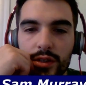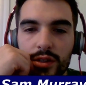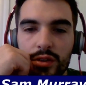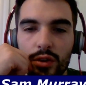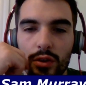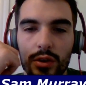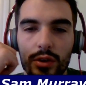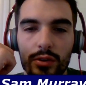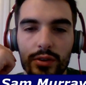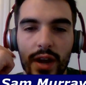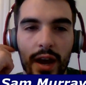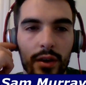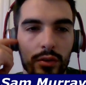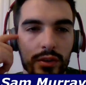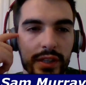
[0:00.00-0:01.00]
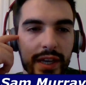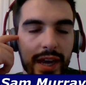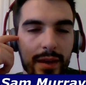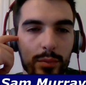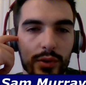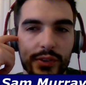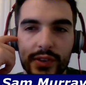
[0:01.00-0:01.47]
You're not only
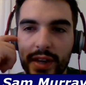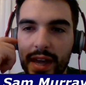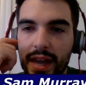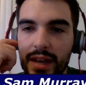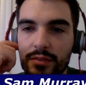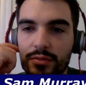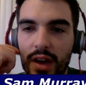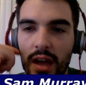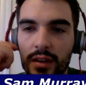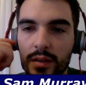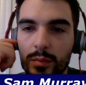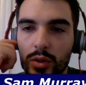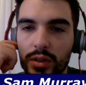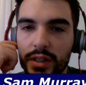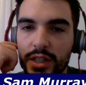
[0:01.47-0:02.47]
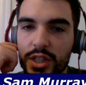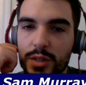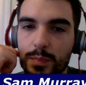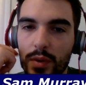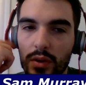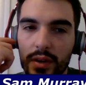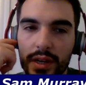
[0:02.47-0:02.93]
able to gain valuable
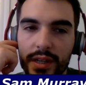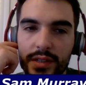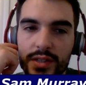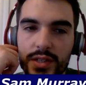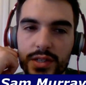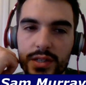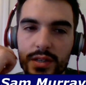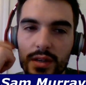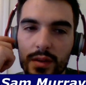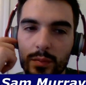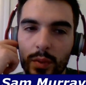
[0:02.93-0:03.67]
experience,